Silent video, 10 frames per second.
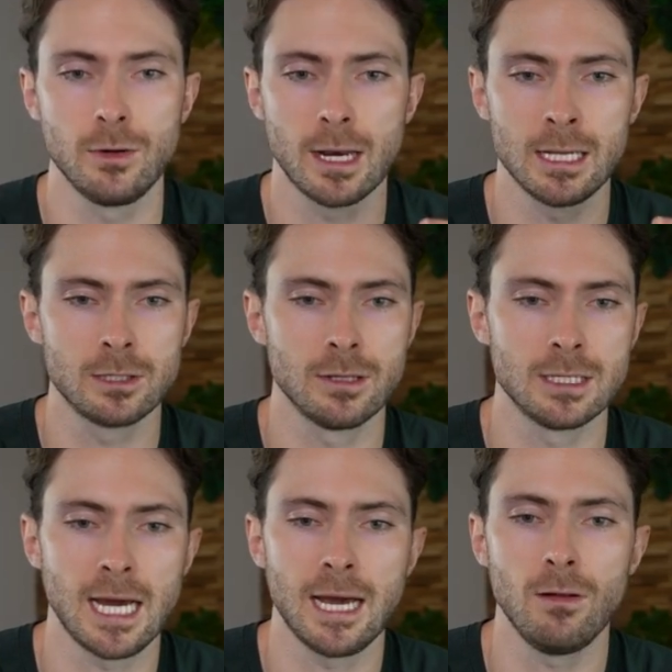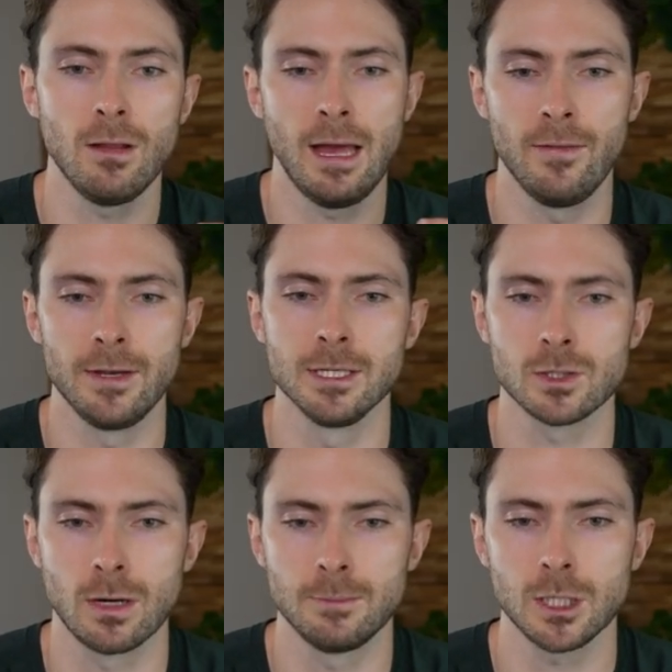You can enter the title and the
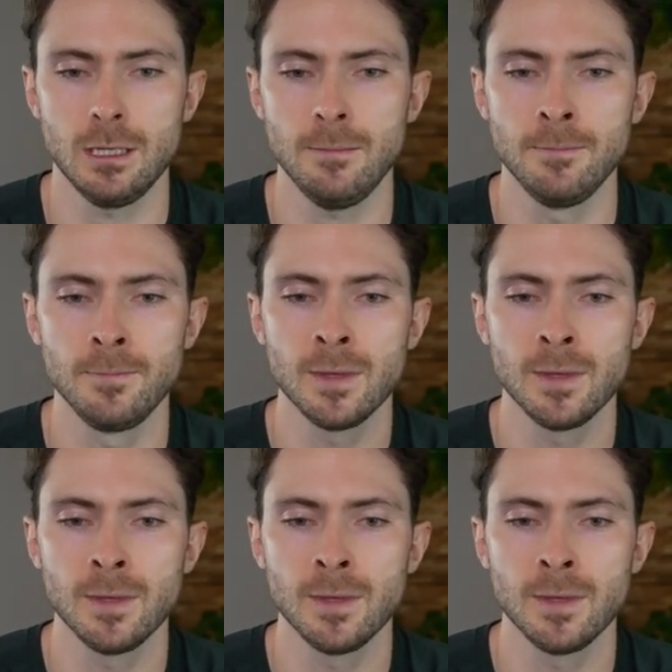description,